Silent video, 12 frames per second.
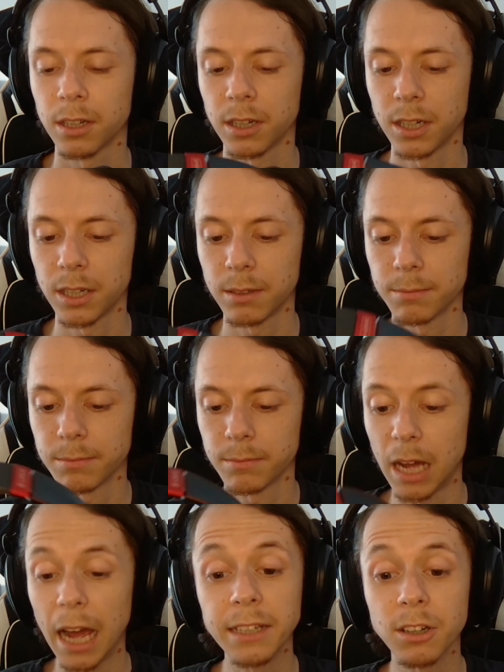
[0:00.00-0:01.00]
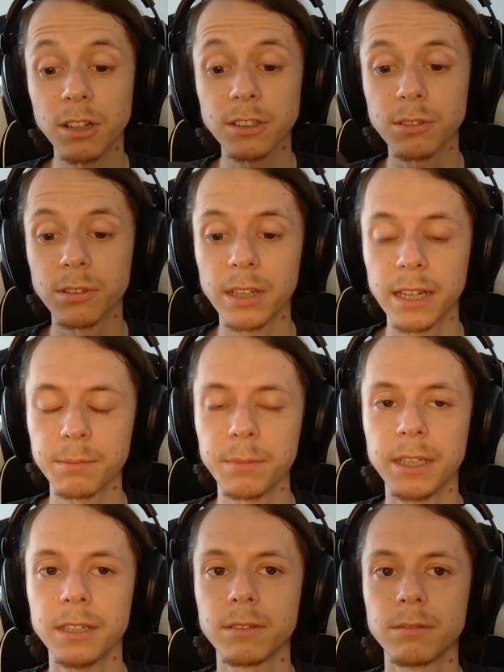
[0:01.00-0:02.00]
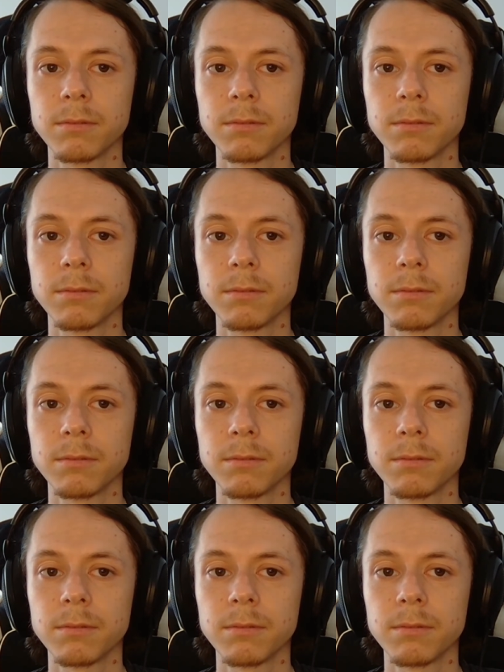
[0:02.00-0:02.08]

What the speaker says: and also let me